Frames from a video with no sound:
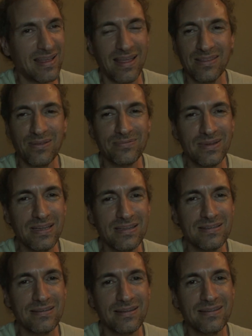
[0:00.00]
And the
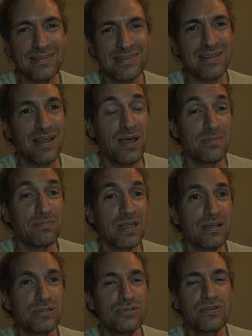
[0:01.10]
reason is
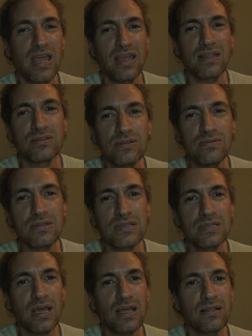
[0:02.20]
because you can't do this
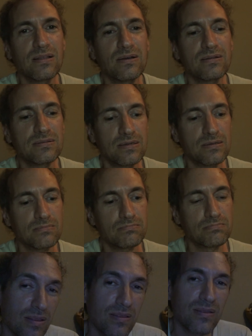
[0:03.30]
diet long term.
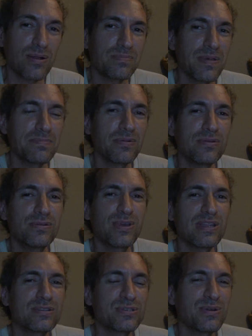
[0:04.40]
There are people who
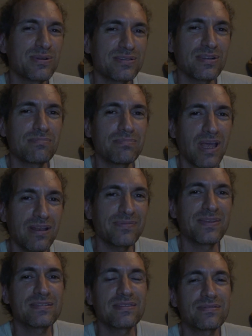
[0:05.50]
get short-term
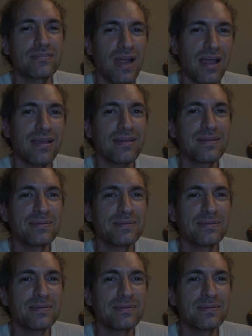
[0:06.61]
benefits of crack,